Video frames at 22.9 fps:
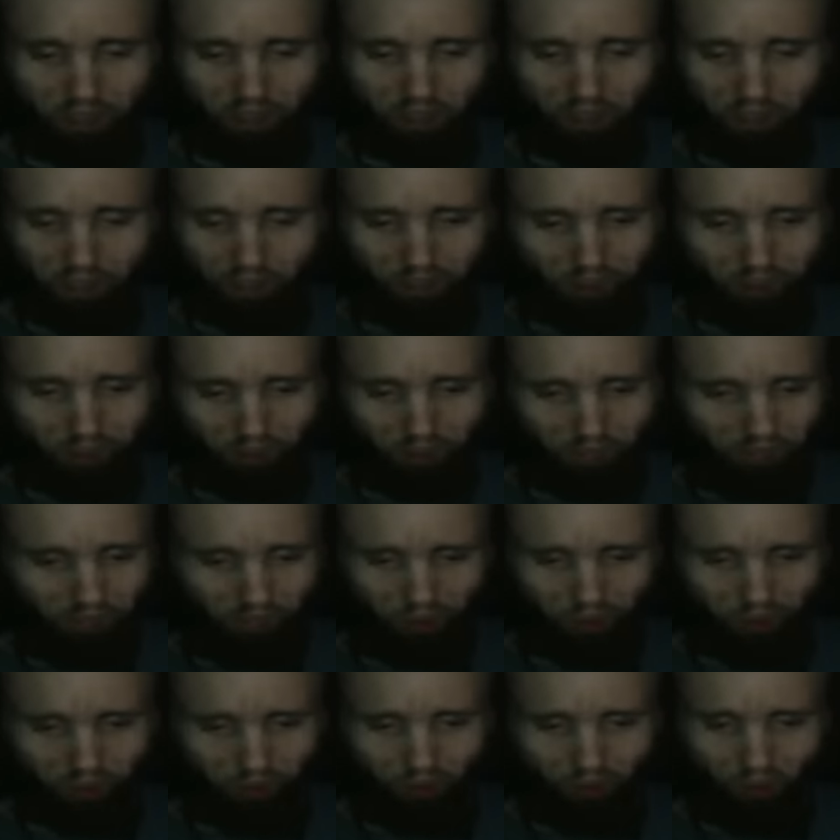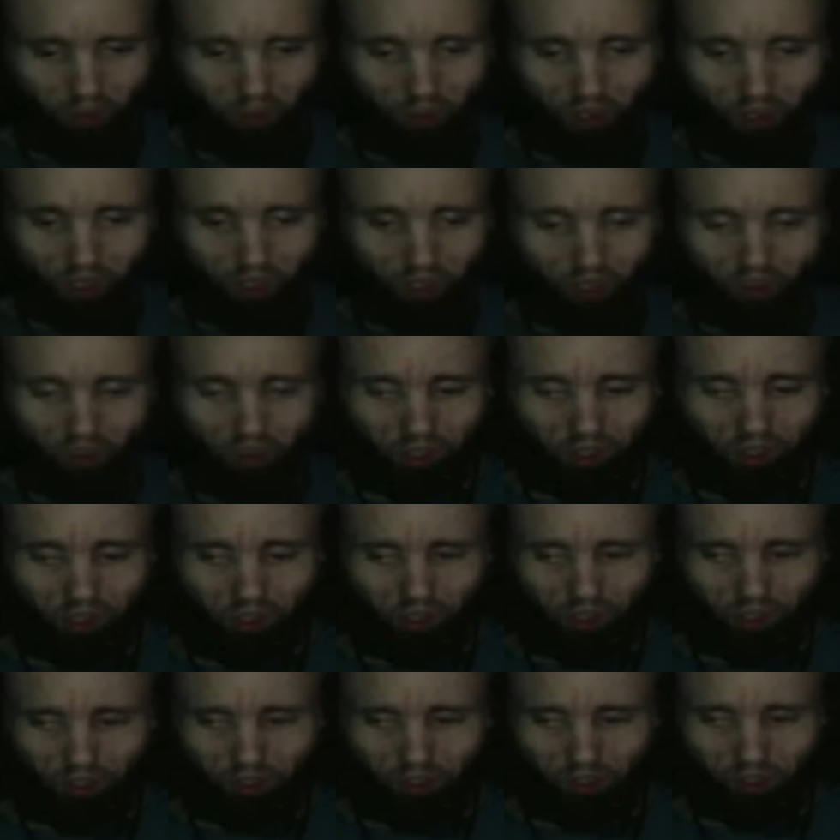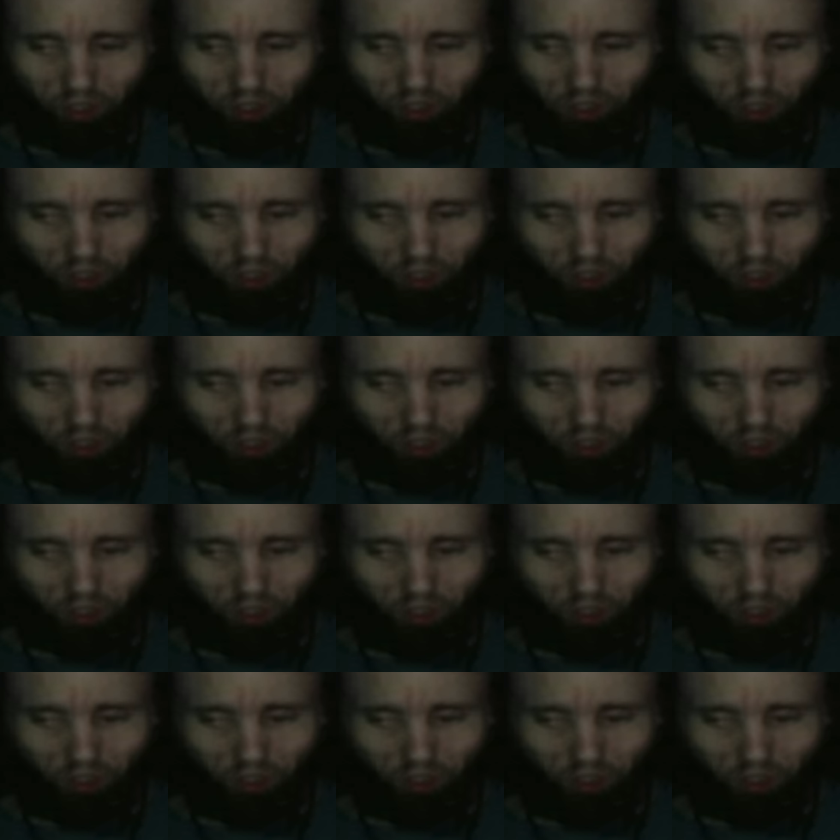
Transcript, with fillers: Like, you literally